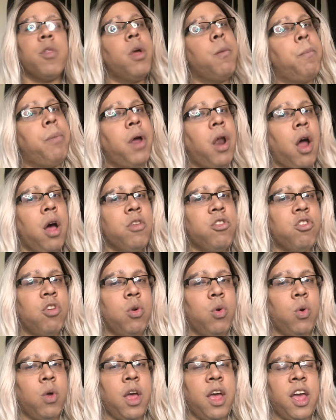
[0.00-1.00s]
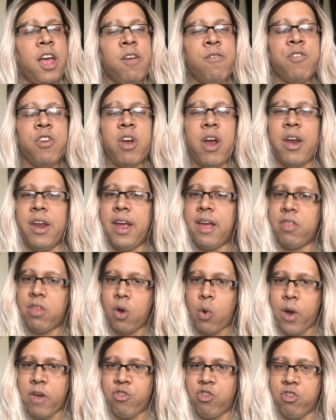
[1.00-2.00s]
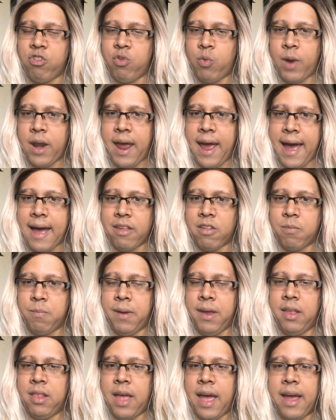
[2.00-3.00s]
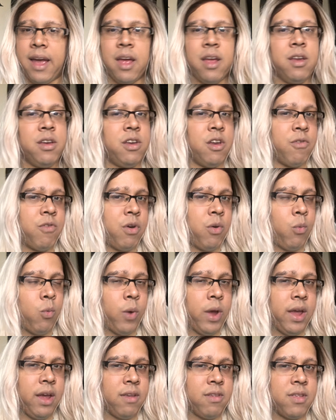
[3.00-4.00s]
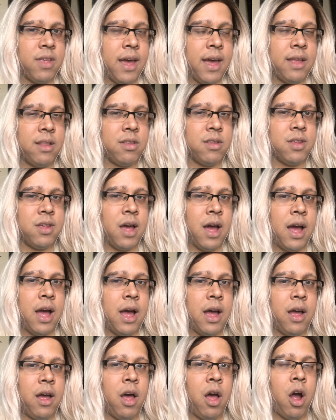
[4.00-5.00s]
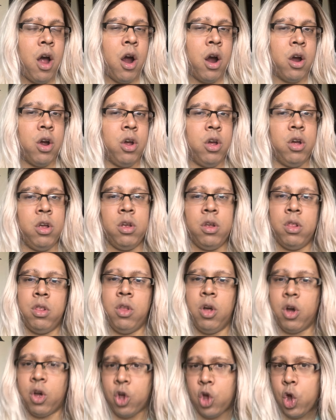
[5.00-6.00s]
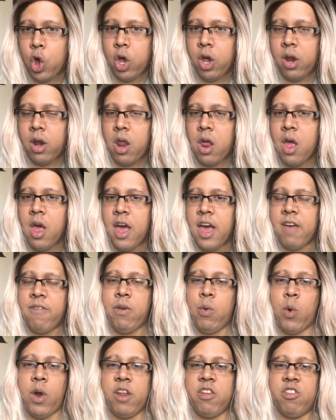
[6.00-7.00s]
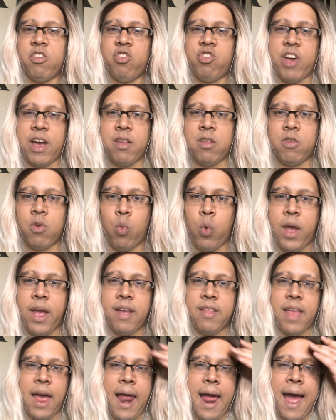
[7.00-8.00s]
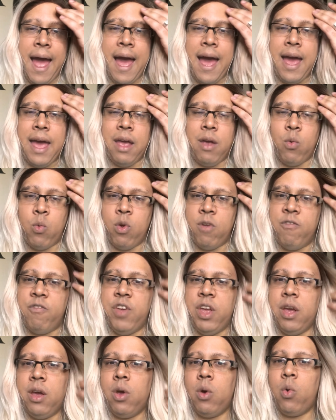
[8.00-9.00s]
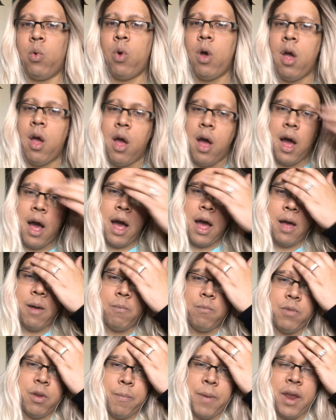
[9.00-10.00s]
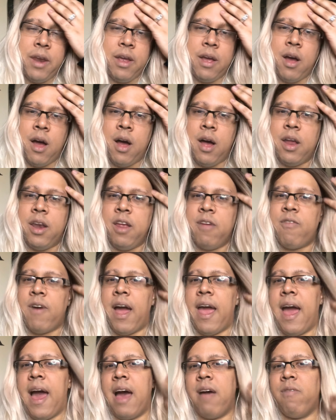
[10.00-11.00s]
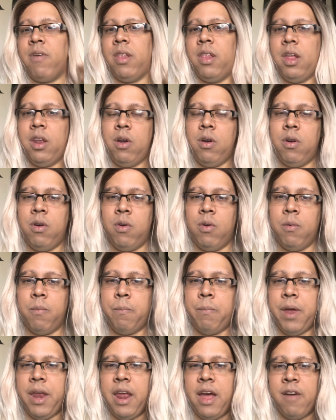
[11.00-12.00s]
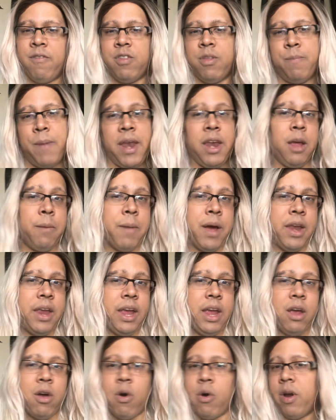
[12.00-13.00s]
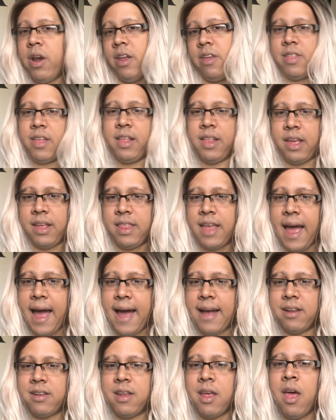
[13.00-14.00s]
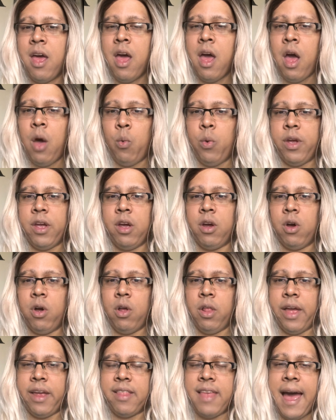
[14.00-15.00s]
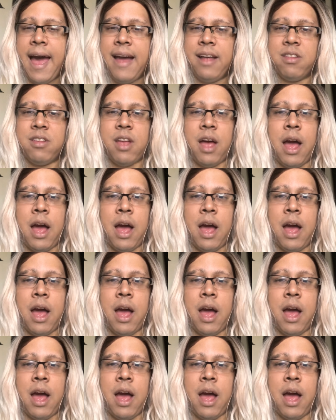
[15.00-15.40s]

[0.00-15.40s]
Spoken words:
But also, if there are any other questions you want to ask me, like different wigs that look good, if you want to suggest a wig that I review, depending on if I have a little bit of spending money or anything like that, we can go like that.